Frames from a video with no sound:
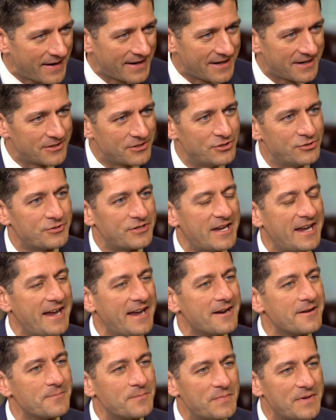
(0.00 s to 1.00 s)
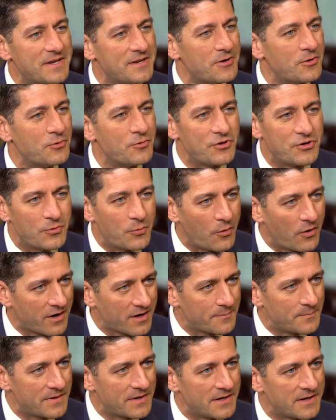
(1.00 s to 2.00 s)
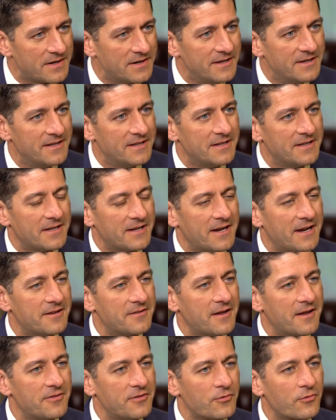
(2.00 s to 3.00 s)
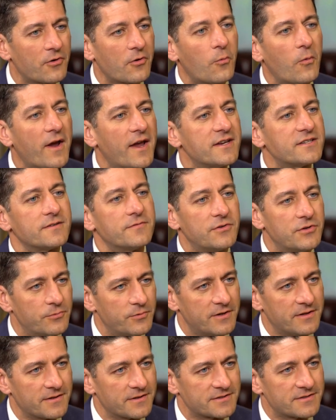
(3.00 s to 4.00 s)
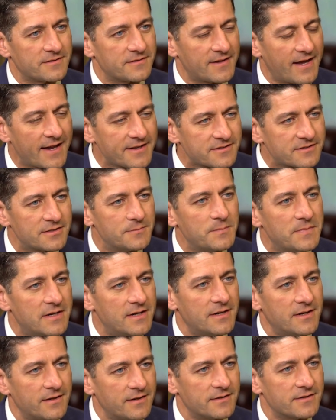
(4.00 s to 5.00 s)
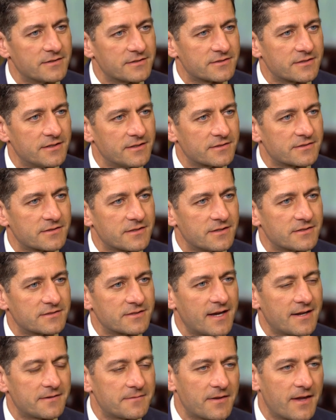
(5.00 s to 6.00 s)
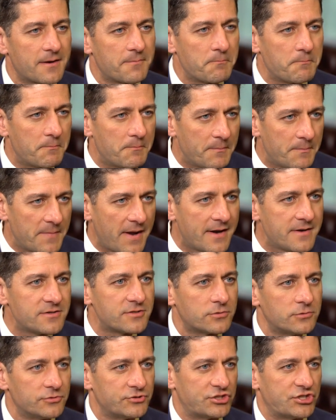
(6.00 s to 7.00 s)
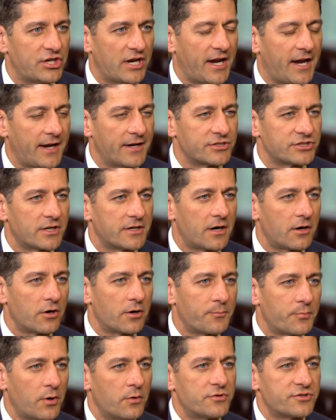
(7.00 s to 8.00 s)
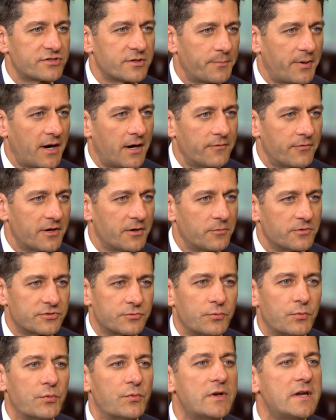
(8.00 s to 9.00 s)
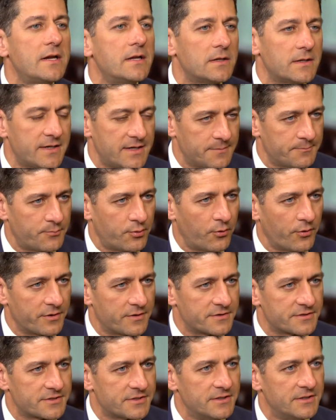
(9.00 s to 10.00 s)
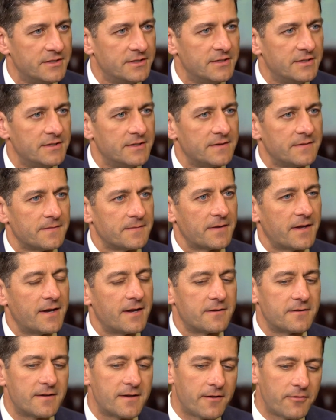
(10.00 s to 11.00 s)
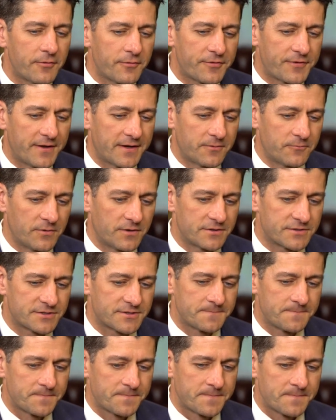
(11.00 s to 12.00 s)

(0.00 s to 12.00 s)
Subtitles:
make it. You can be who you want to be. And there are ways of doing this. And that, to me, is that mental change on our approach to poverty was really important. And the other thing was,